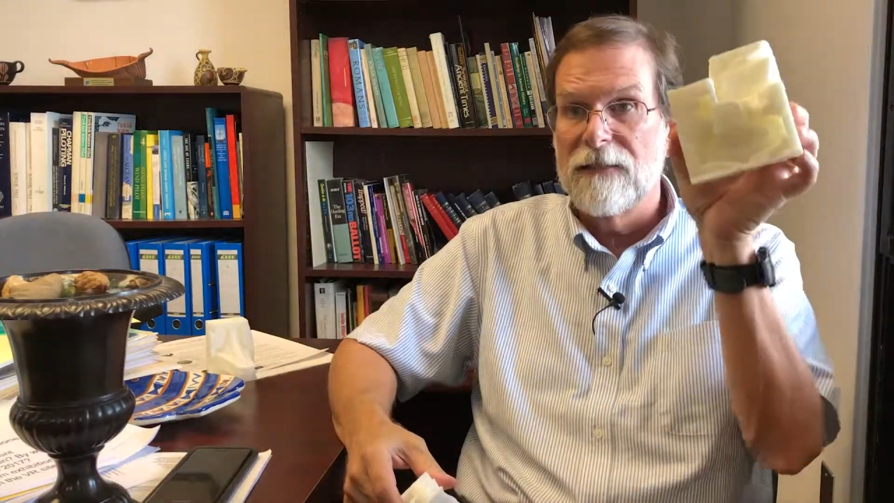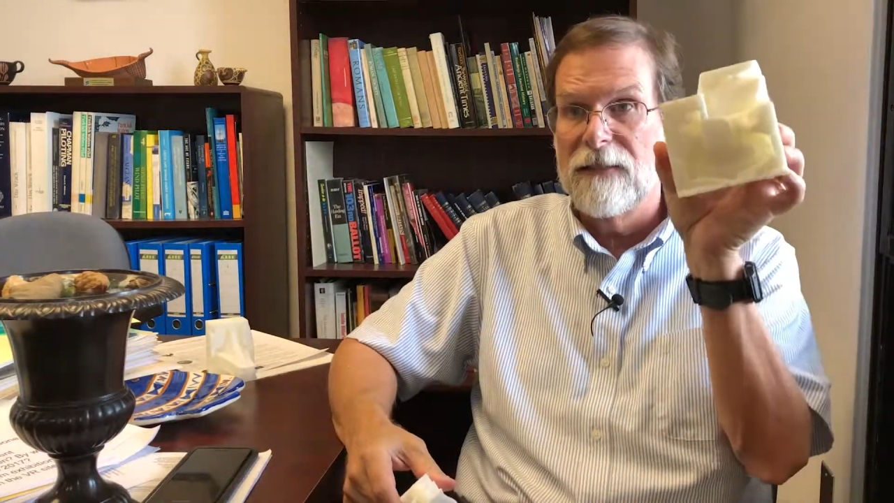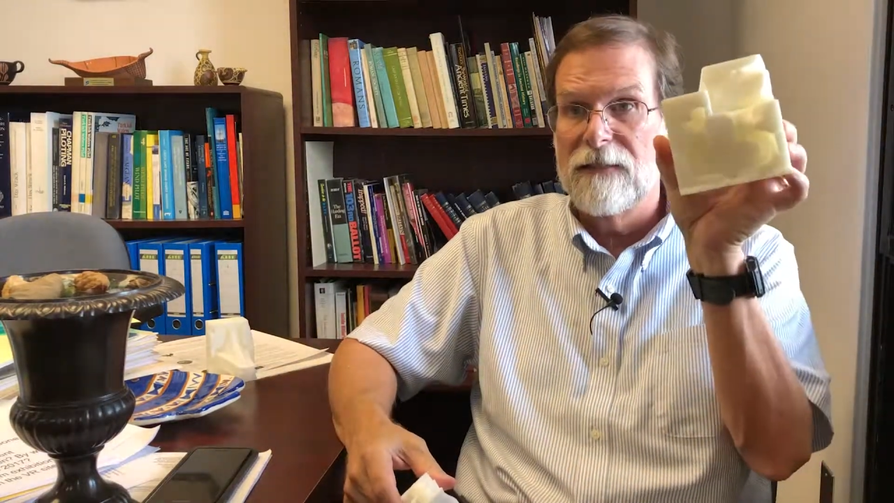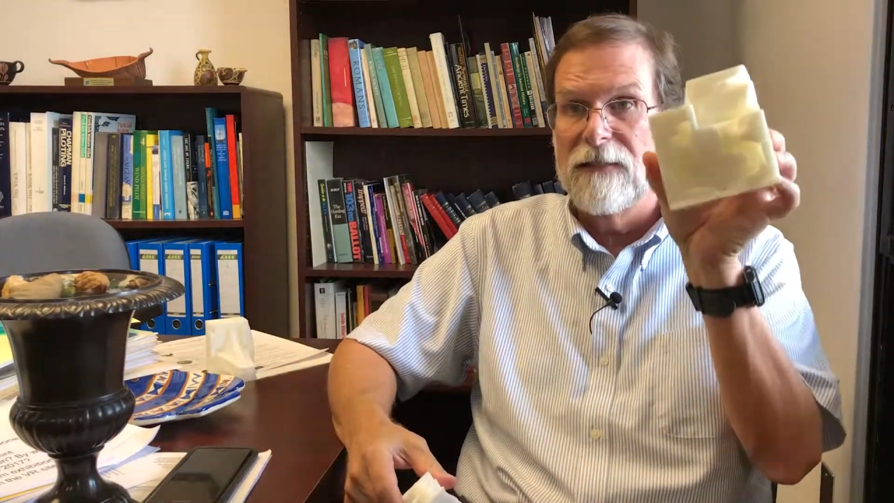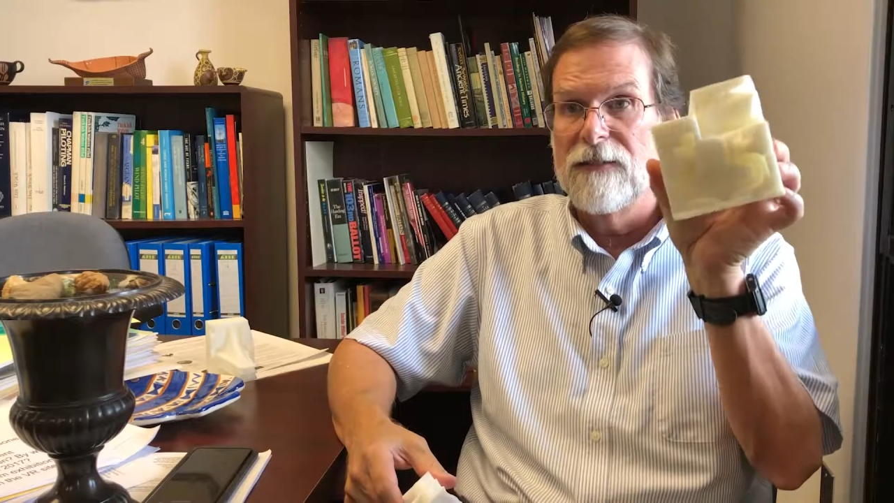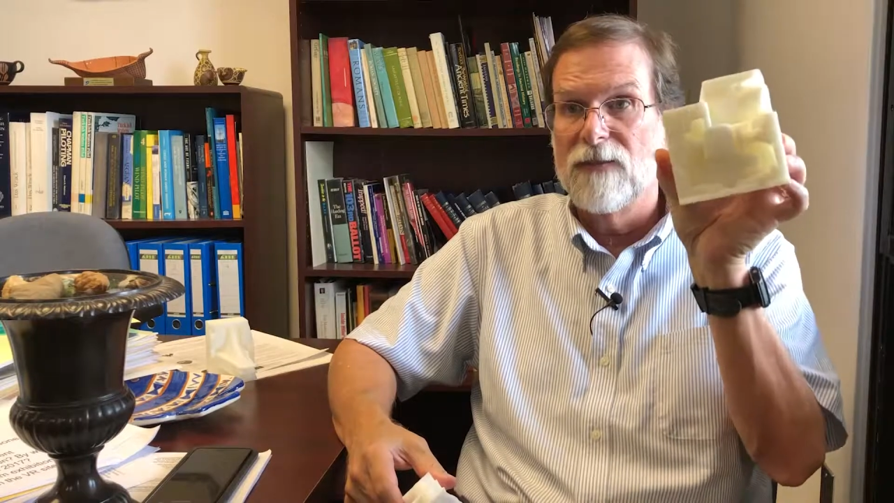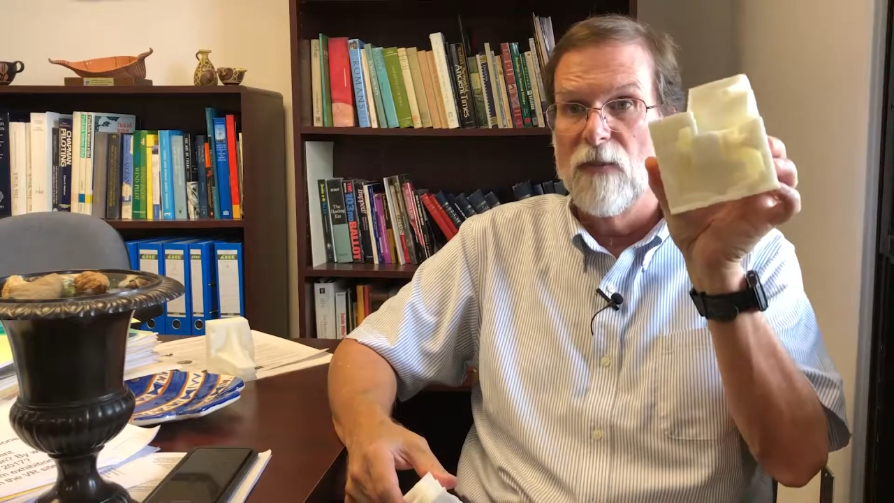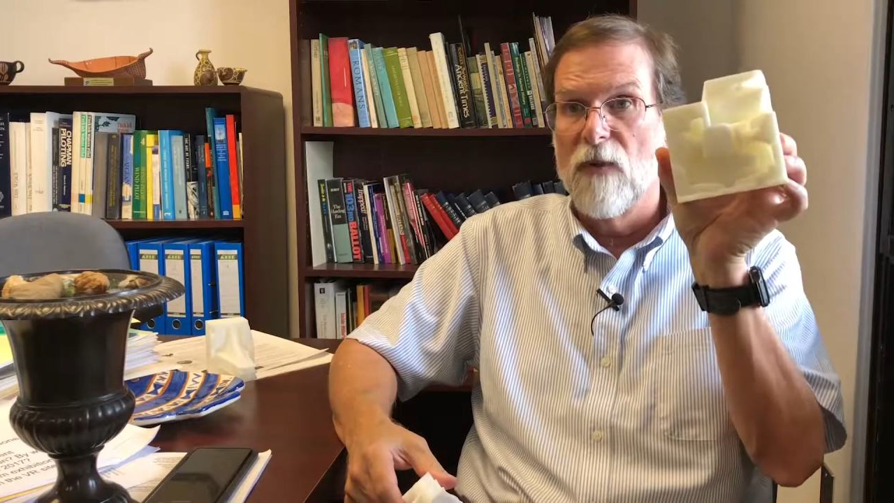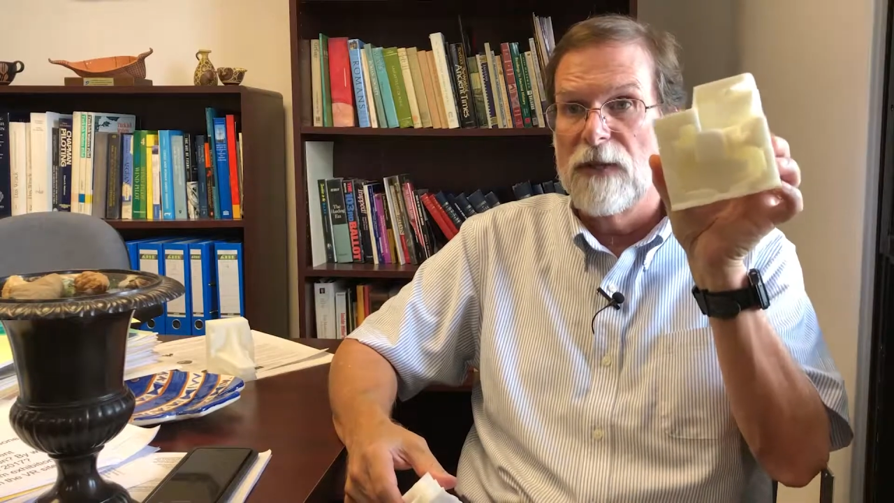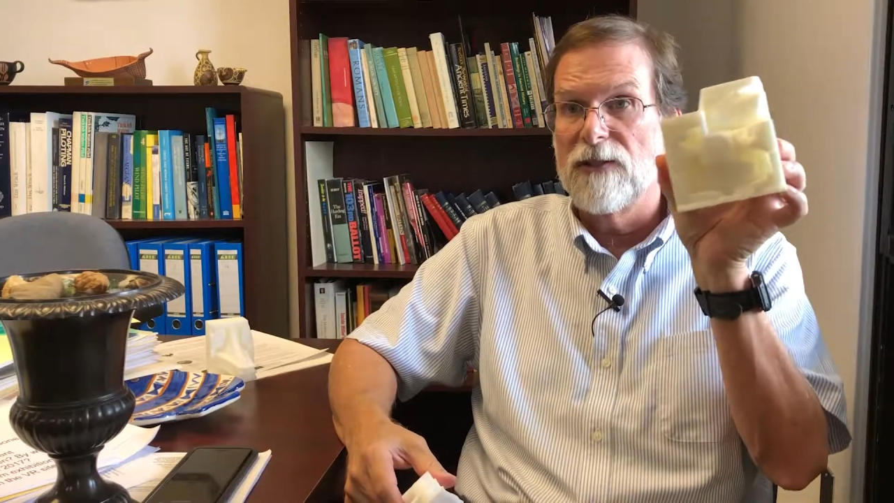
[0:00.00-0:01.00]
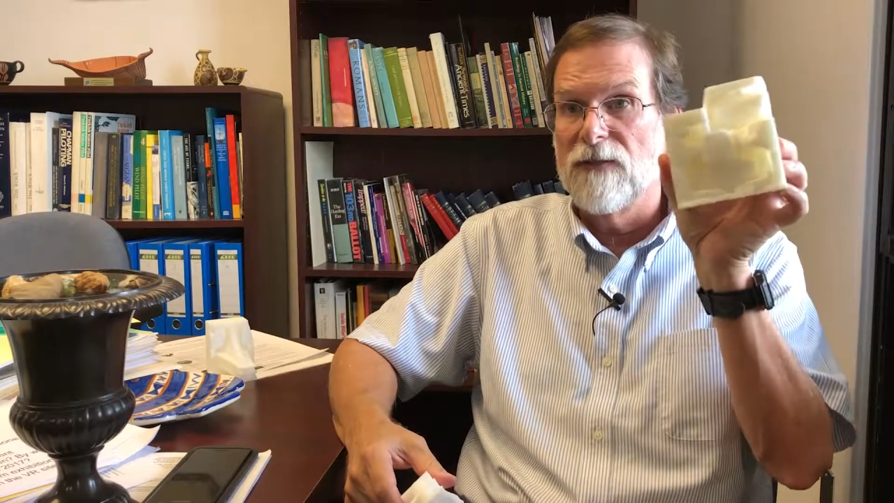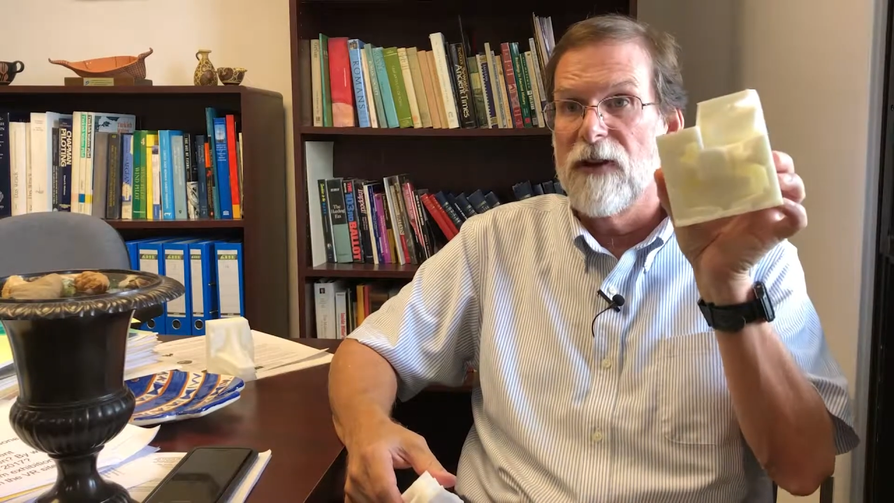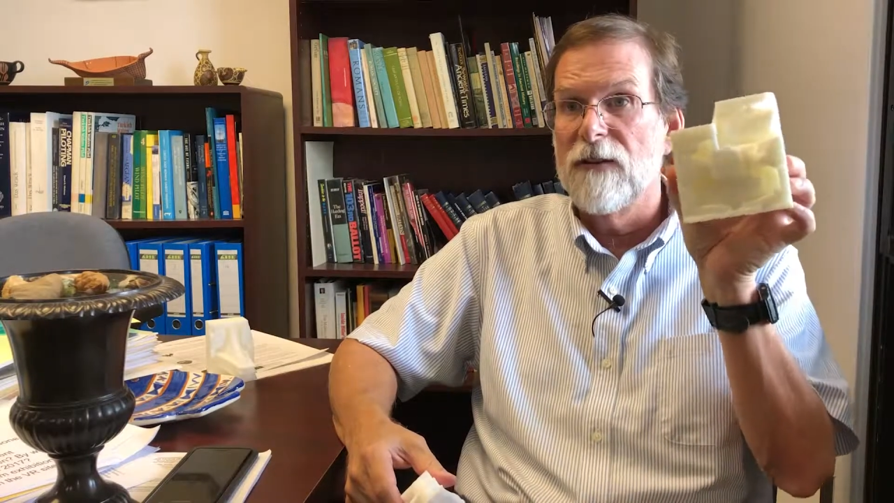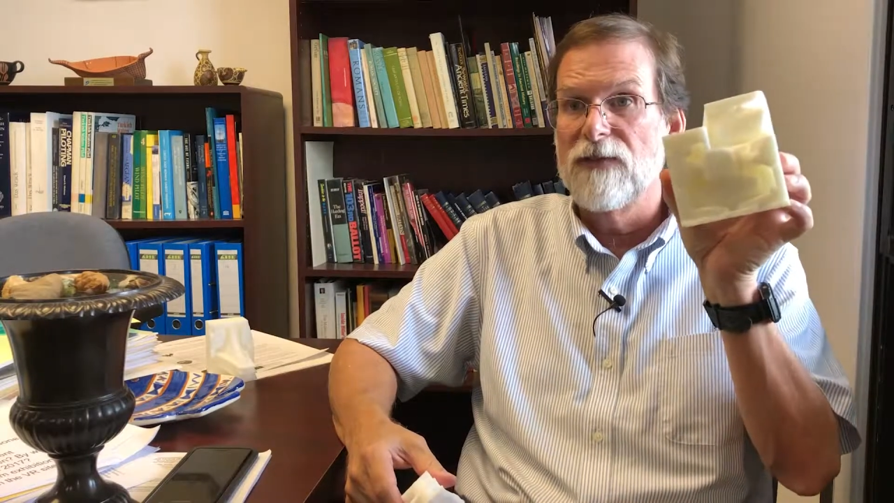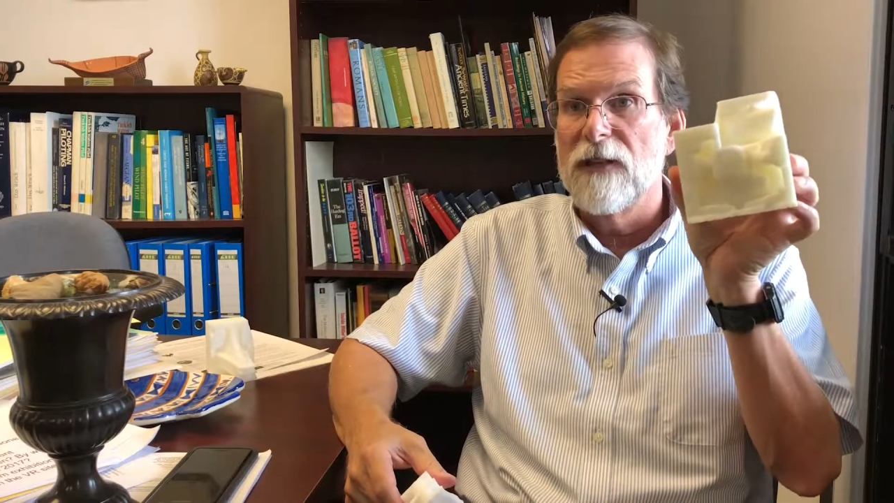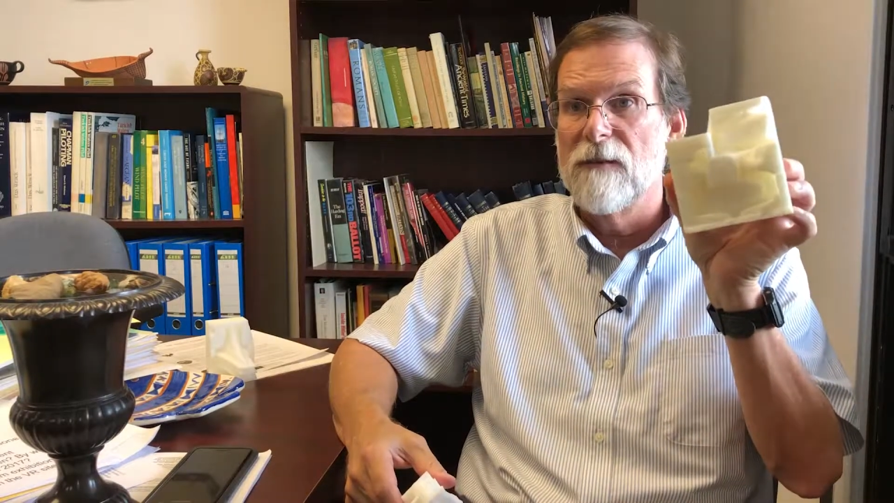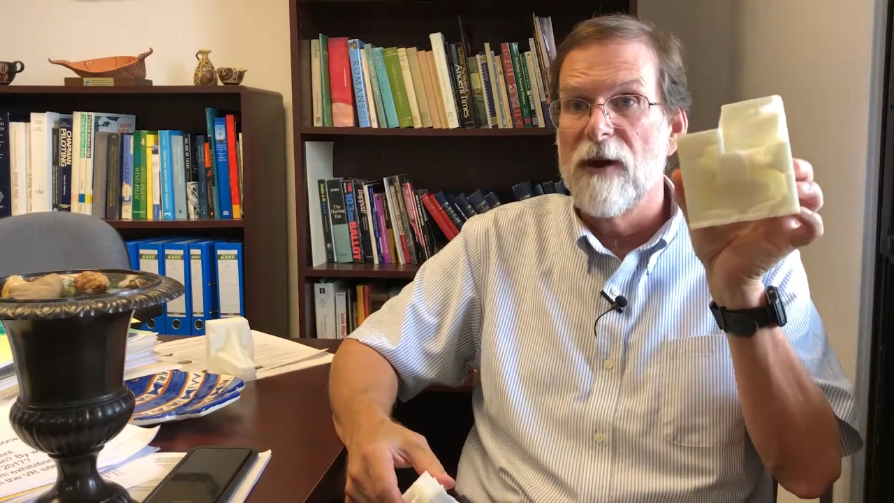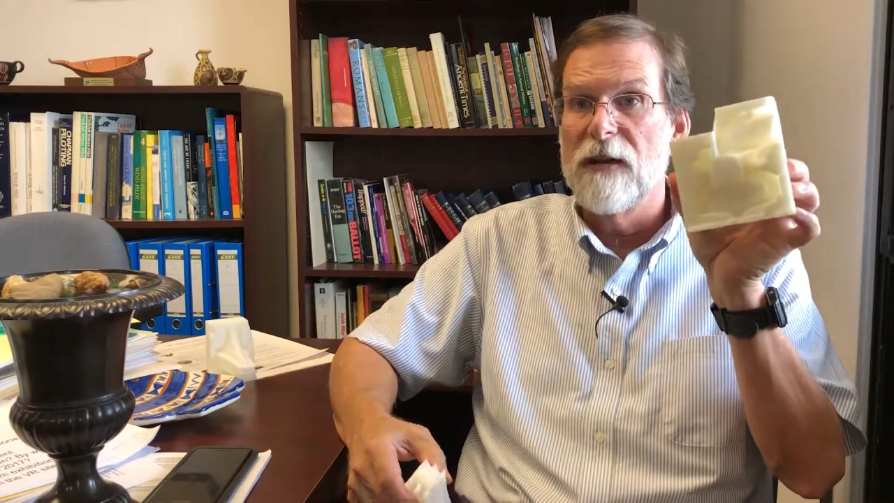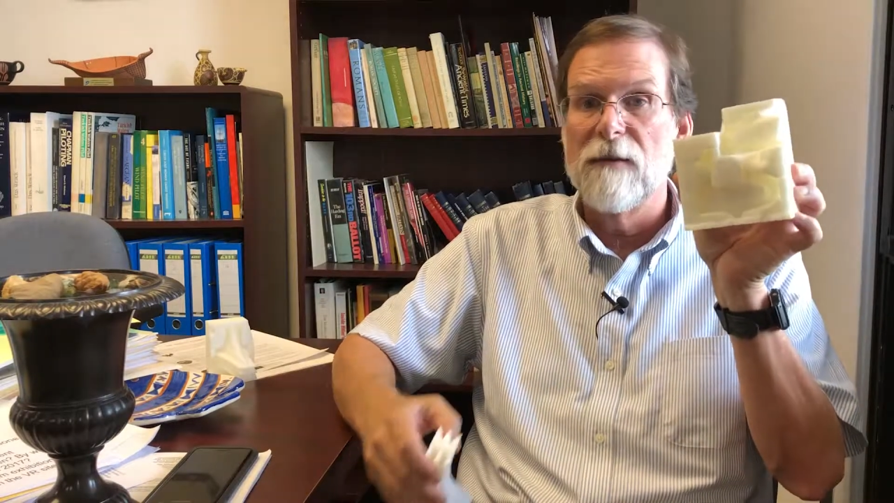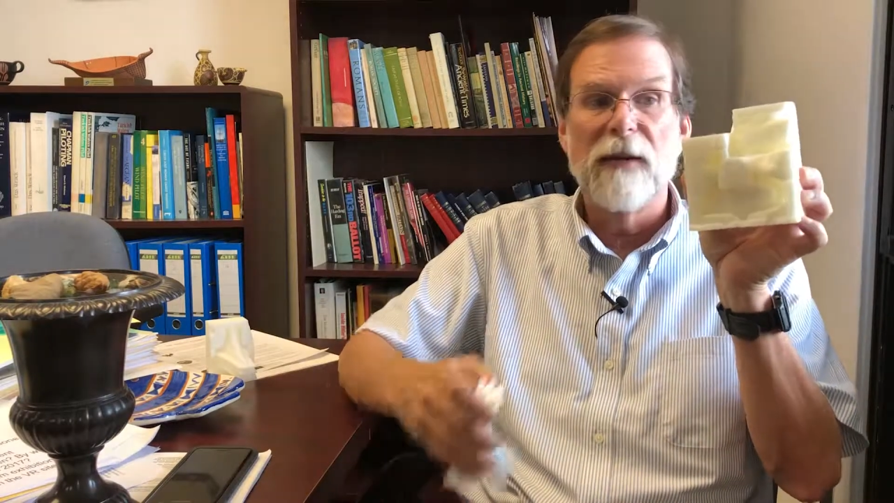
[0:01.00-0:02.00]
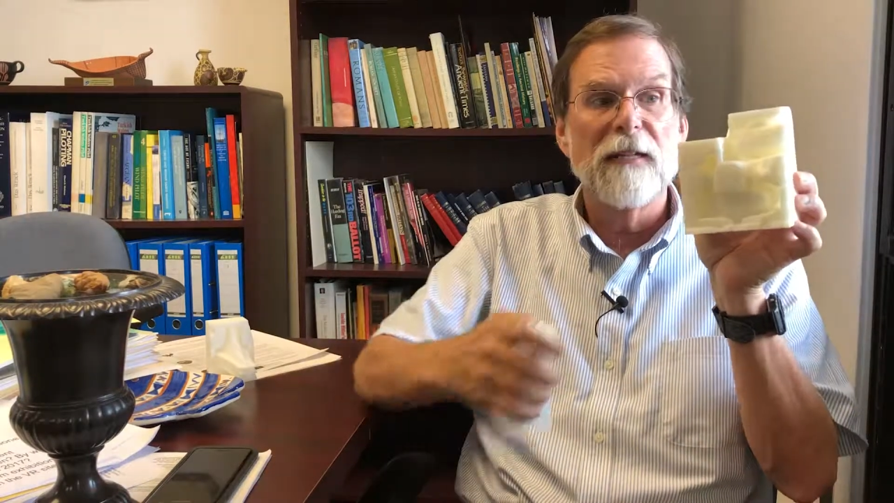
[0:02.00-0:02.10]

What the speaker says: This is what survives on the monument.